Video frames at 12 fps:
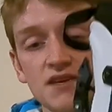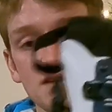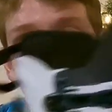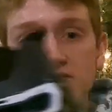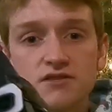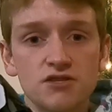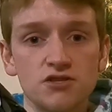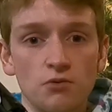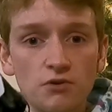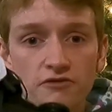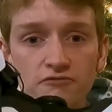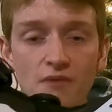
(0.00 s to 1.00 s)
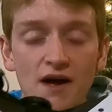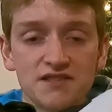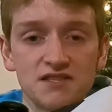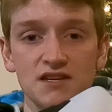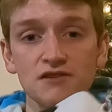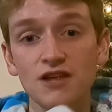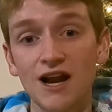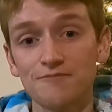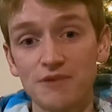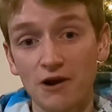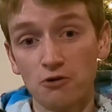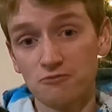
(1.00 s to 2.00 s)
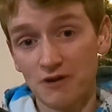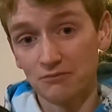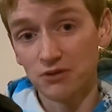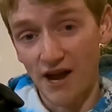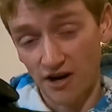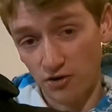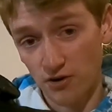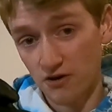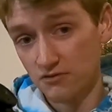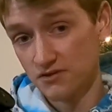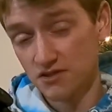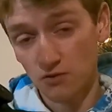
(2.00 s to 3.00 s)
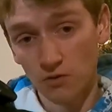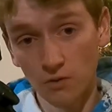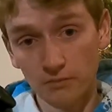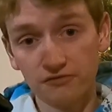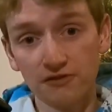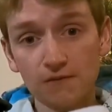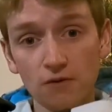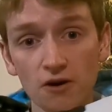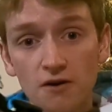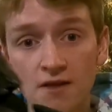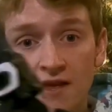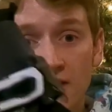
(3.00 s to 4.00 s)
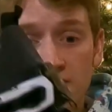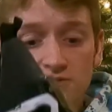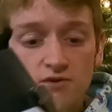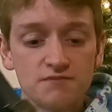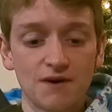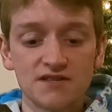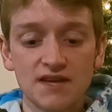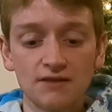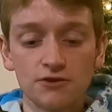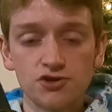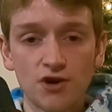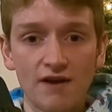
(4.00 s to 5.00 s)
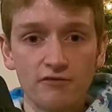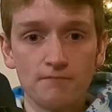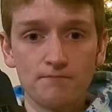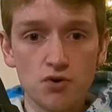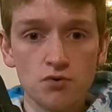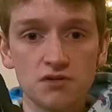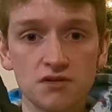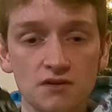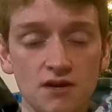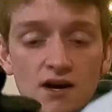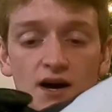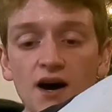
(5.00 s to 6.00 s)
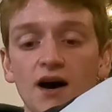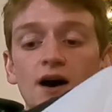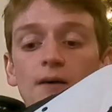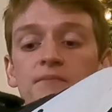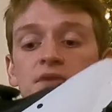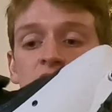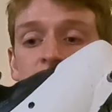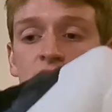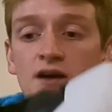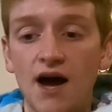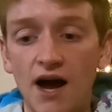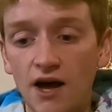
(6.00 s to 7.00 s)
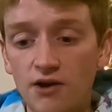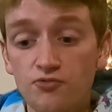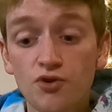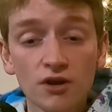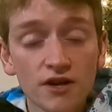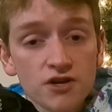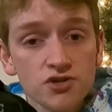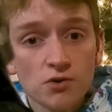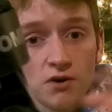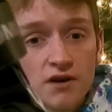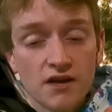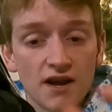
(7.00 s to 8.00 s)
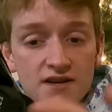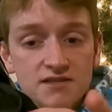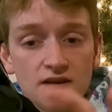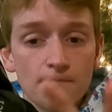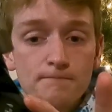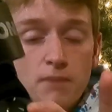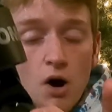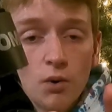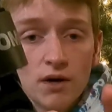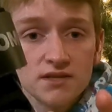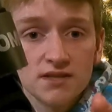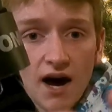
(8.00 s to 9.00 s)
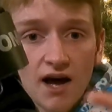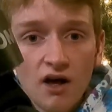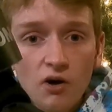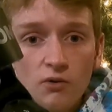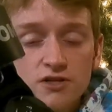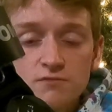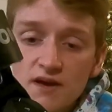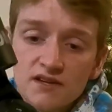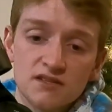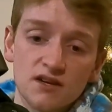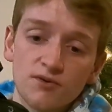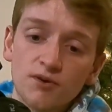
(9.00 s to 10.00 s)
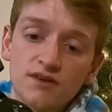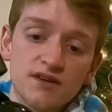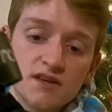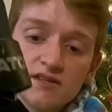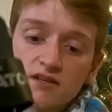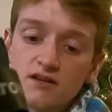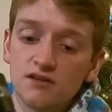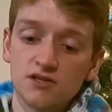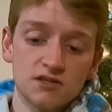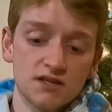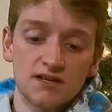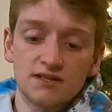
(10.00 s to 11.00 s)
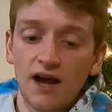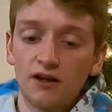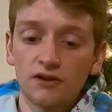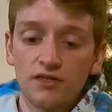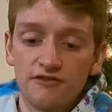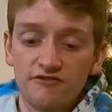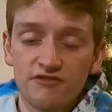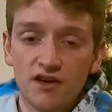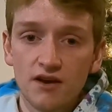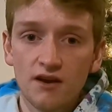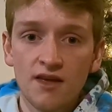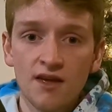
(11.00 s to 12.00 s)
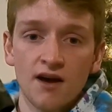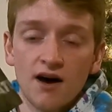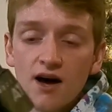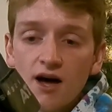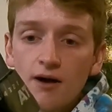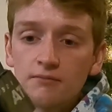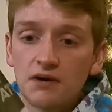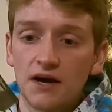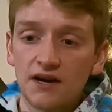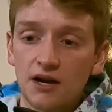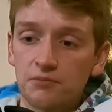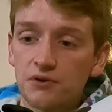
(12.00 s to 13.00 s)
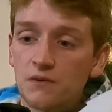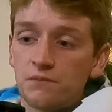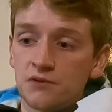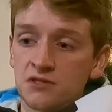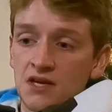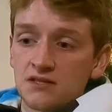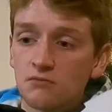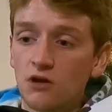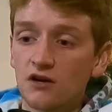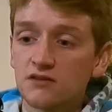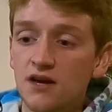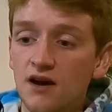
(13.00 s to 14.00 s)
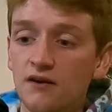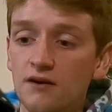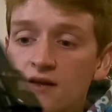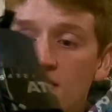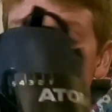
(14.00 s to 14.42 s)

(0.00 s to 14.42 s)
is sort of my ski that I pair with my Black Crow's Orb Freebird. So it's my daily driver boot. I really enjoy it as a BOA dial, which makes it really easy to just like dial on the fit. I get a pretty precise lockdown,